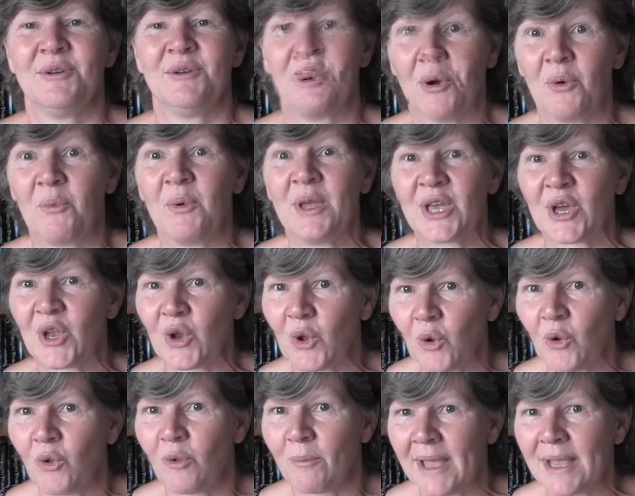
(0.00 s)
but we can
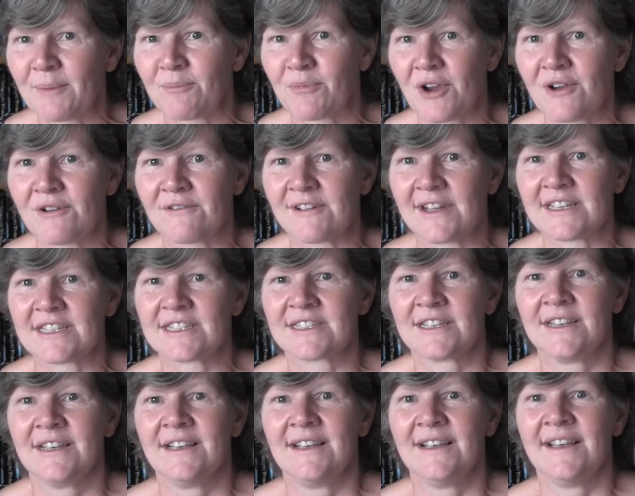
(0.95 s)
all make
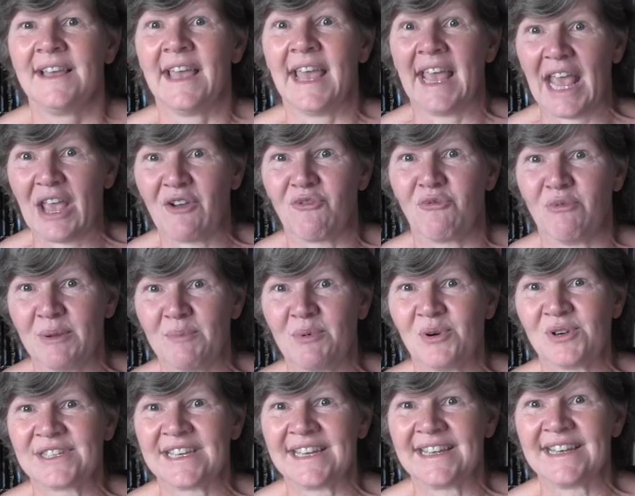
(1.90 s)
progress if we
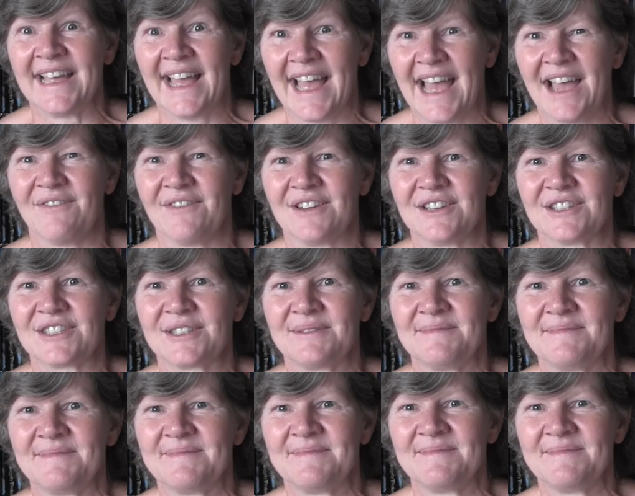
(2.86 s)
put in effort.